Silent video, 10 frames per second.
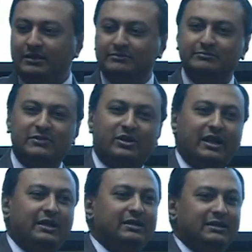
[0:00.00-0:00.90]
it,
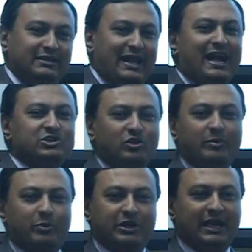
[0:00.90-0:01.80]
okay, they actually
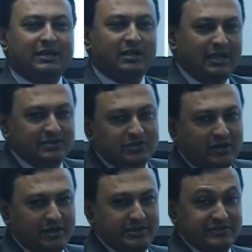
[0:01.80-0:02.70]
protect against the
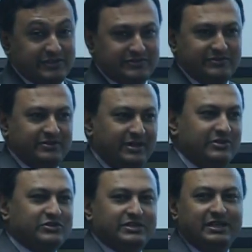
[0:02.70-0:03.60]
heart disease,
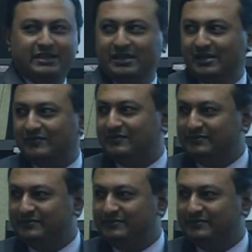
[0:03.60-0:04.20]
interestingly enough,